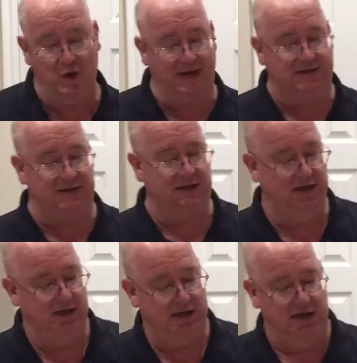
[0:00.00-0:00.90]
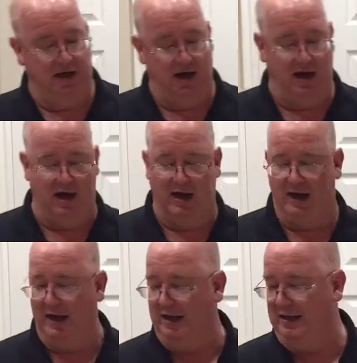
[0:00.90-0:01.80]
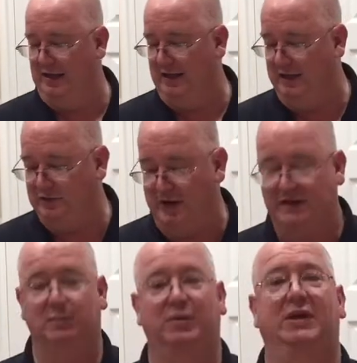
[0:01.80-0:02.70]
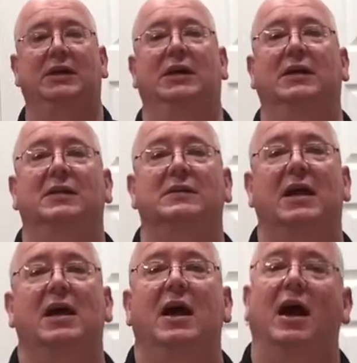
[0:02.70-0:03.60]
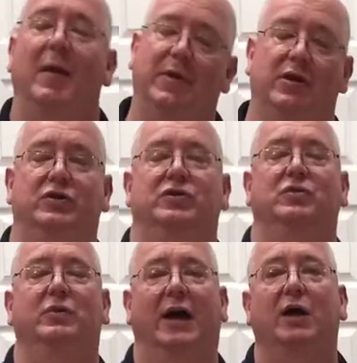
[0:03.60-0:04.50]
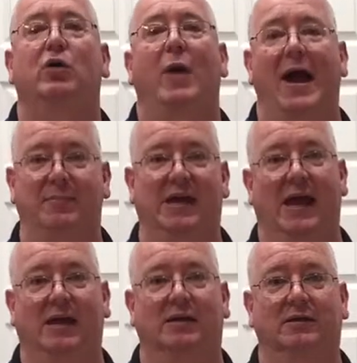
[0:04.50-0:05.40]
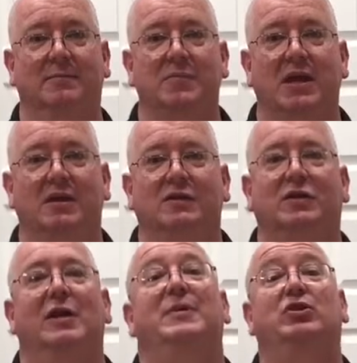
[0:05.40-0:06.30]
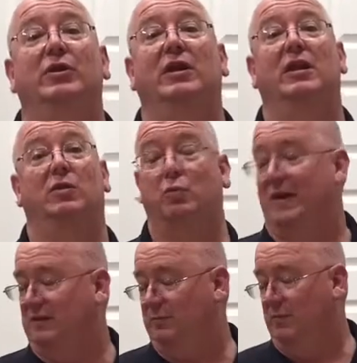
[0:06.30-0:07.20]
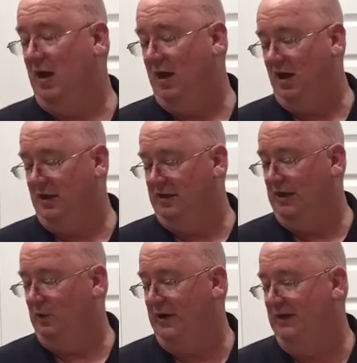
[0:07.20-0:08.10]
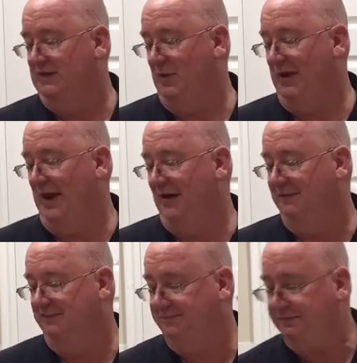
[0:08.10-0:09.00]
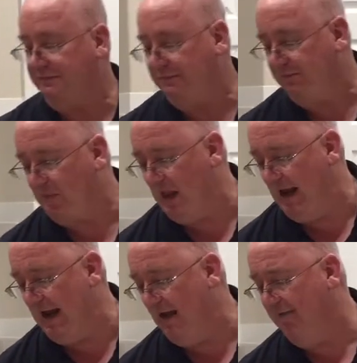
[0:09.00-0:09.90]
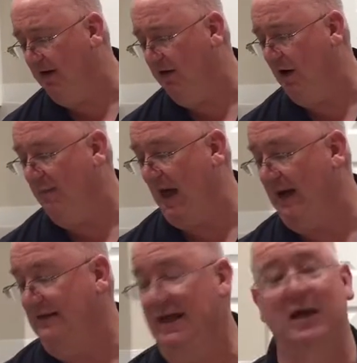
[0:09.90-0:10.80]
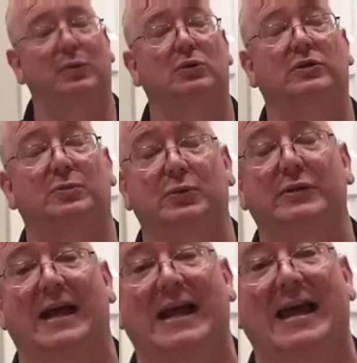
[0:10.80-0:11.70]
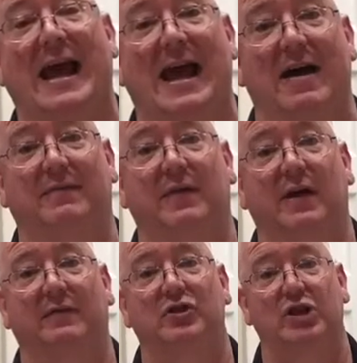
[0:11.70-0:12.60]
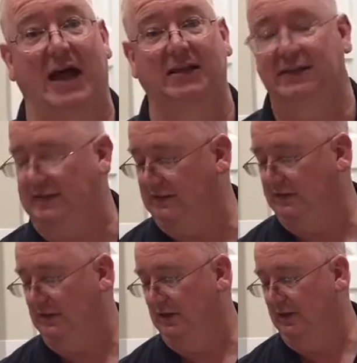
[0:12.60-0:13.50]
twist on his recipe is I'm going to do a crab cake. So let me show you the ingredients that we have. I have here about 1.5 tablespoons of shallots.